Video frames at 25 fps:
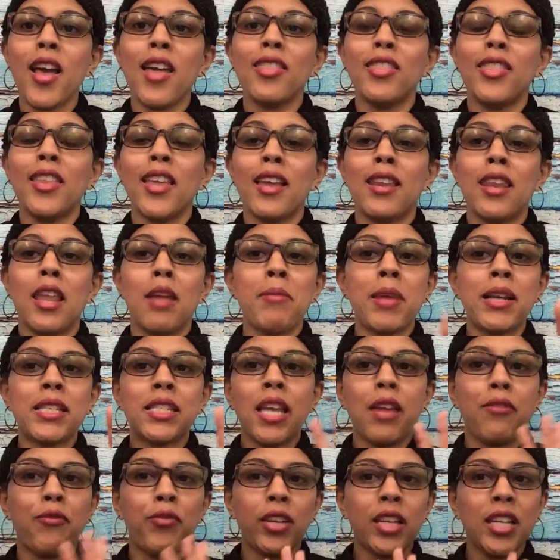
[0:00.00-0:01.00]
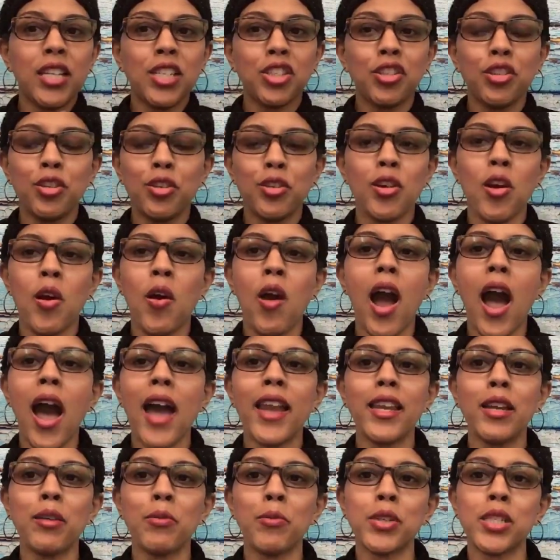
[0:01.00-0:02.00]
that they might say, Felicia, you know, I
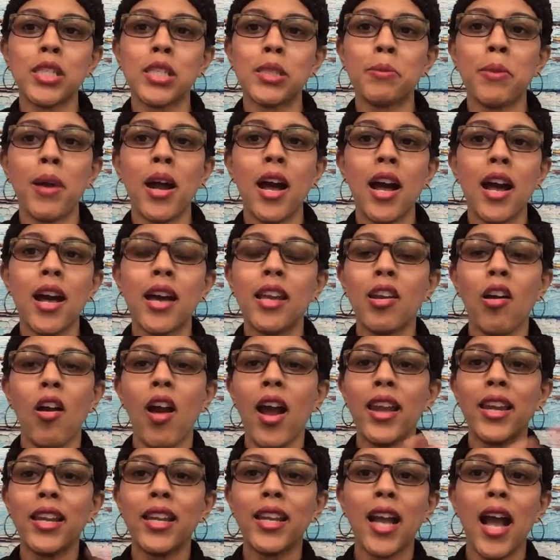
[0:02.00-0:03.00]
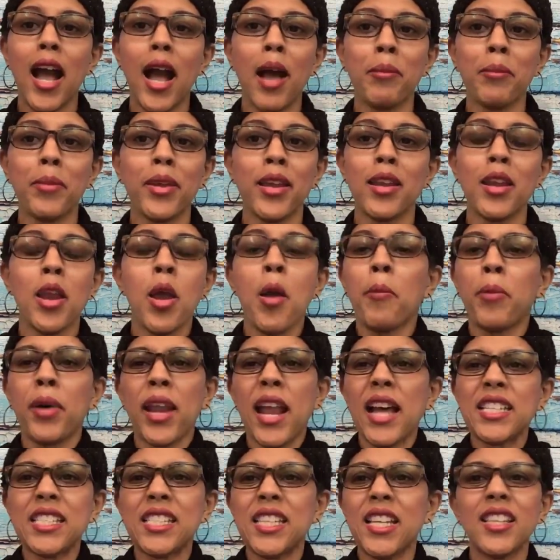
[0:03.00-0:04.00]
didn't respond or I didn't comment, but
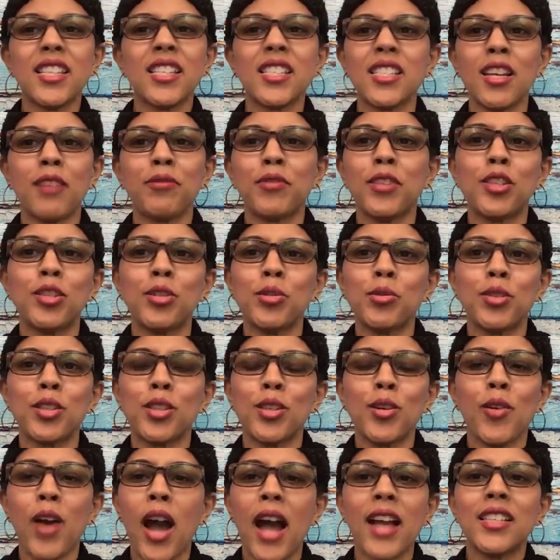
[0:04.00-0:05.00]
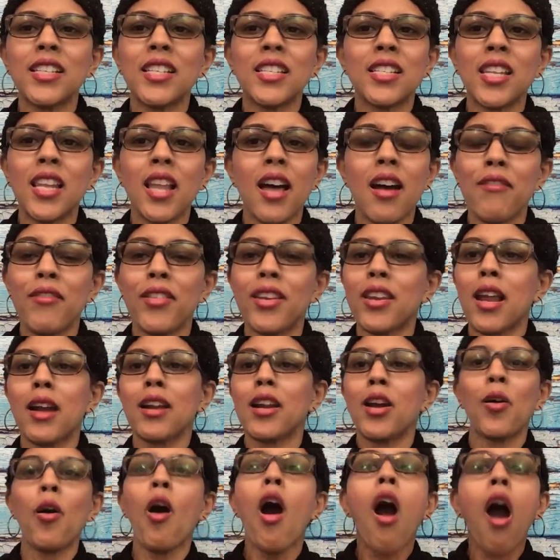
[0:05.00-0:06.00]
I see the stuff that you do. I just love it. And I
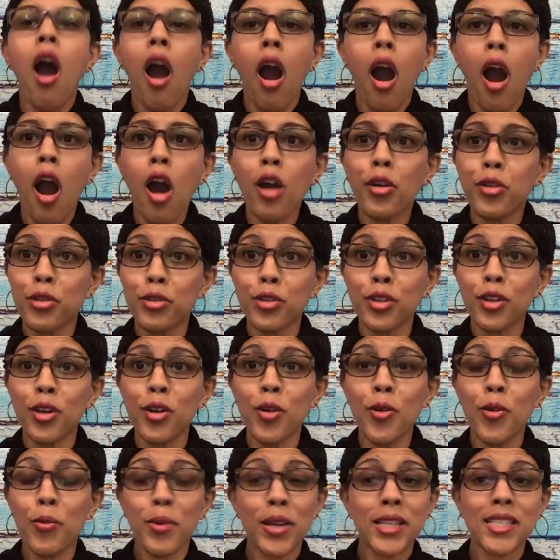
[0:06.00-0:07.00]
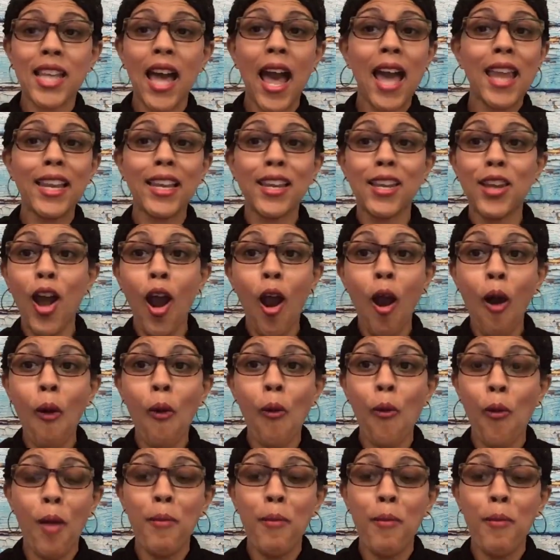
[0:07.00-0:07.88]
go, oh, you do? Because I didn't know.